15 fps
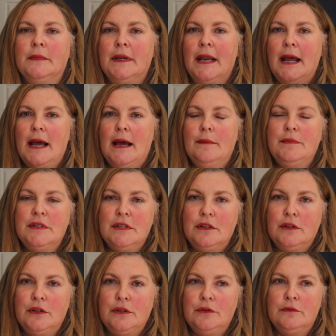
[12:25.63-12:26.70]
an
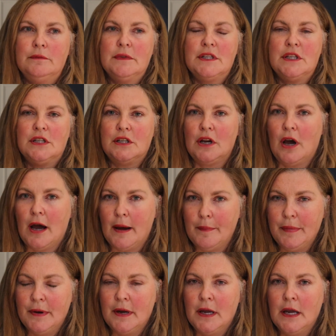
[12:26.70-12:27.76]
absolute stop